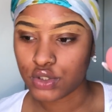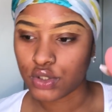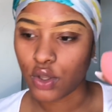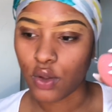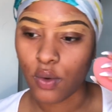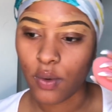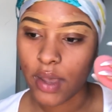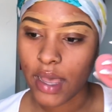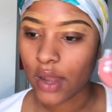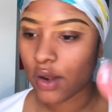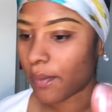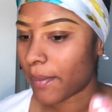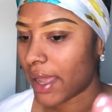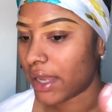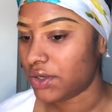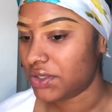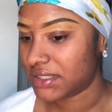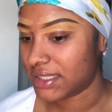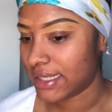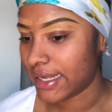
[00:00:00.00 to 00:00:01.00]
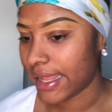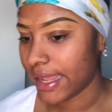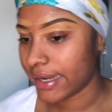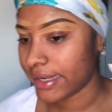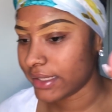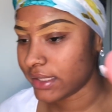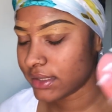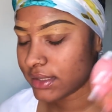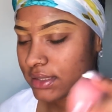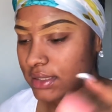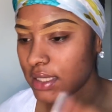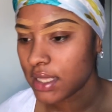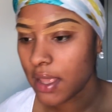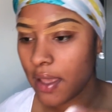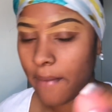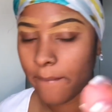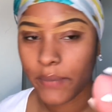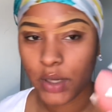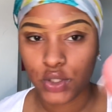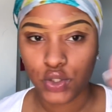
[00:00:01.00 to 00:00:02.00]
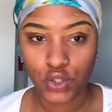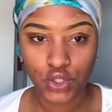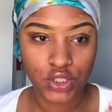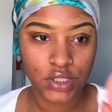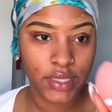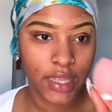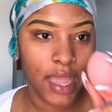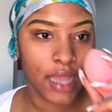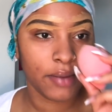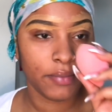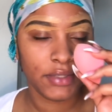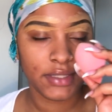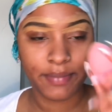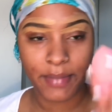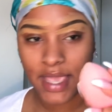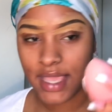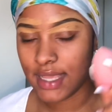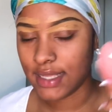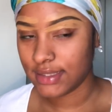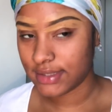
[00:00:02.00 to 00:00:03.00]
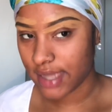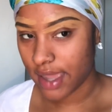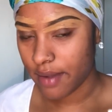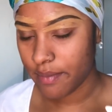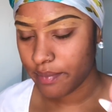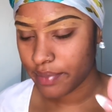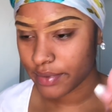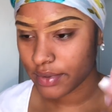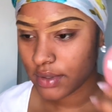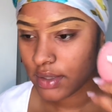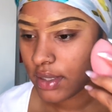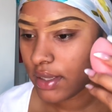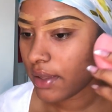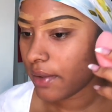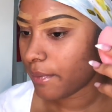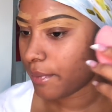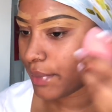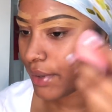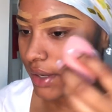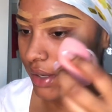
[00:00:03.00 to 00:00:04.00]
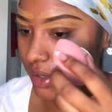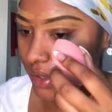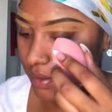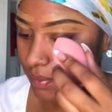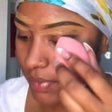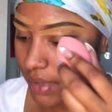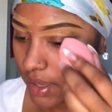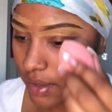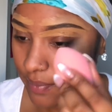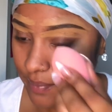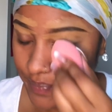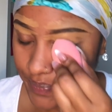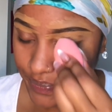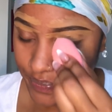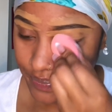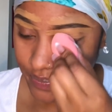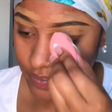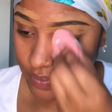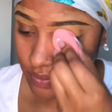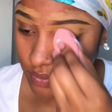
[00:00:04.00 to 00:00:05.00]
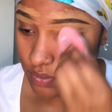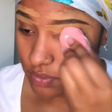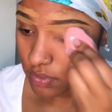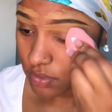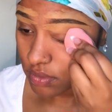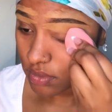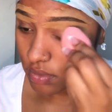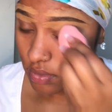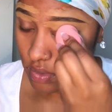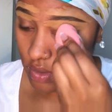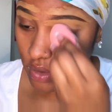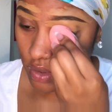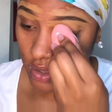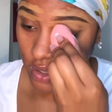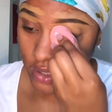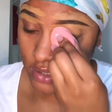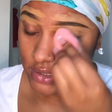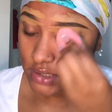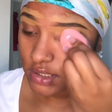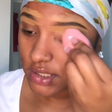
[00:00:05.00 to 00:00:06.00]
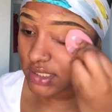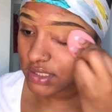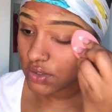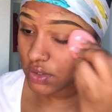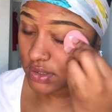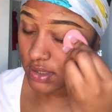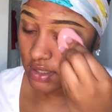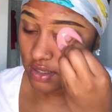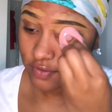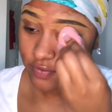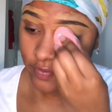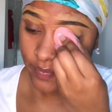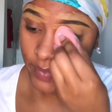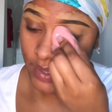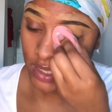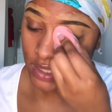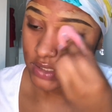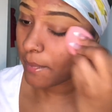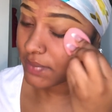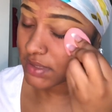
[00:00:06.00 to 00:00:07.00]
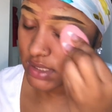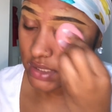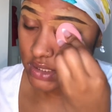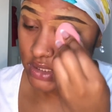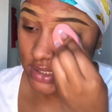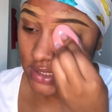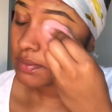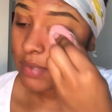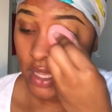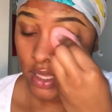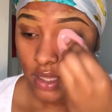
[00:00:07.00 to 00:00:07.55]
So I don't mind using like this, but usually I'd make it damp. But yeah, it's good enough for me. I'm just gonna just.